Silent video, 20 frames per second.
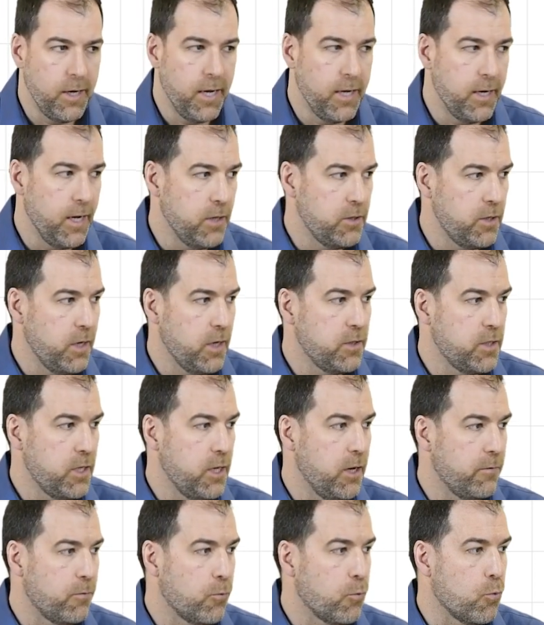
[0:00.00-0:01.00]
And as you can see,
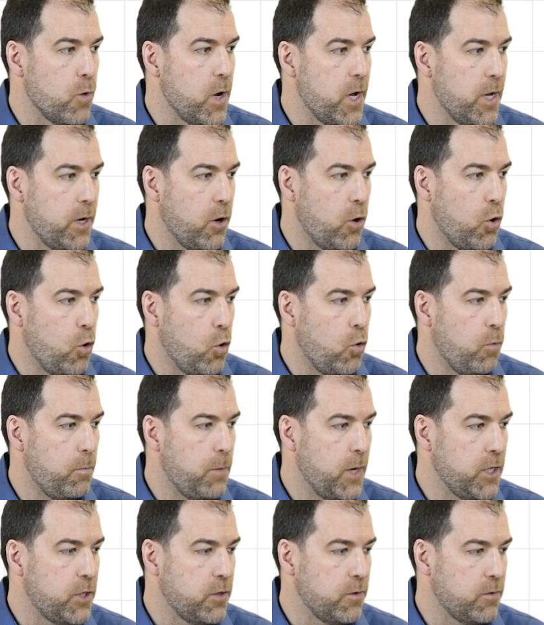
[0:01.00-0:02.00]
I've run a whole
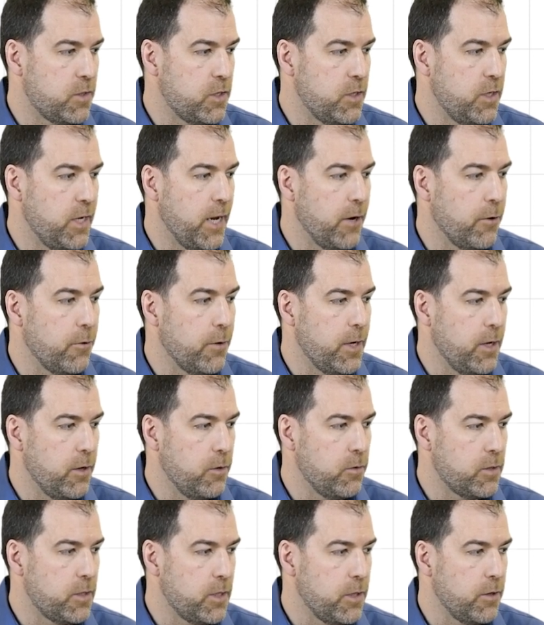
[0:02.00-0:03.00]
bunch of
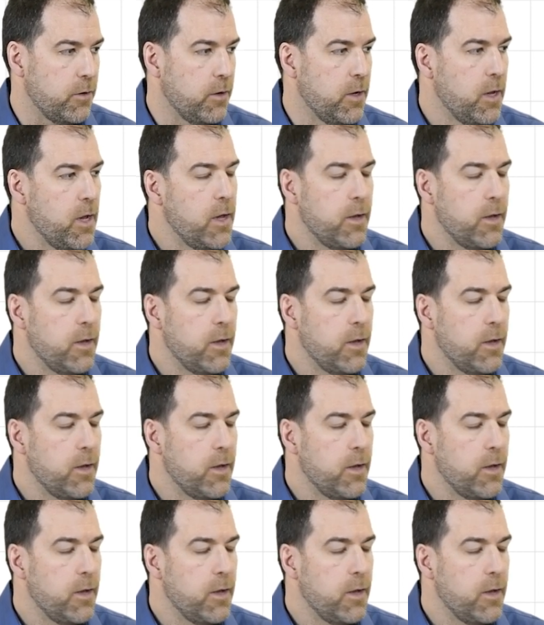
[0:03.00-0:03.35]
scenarios here.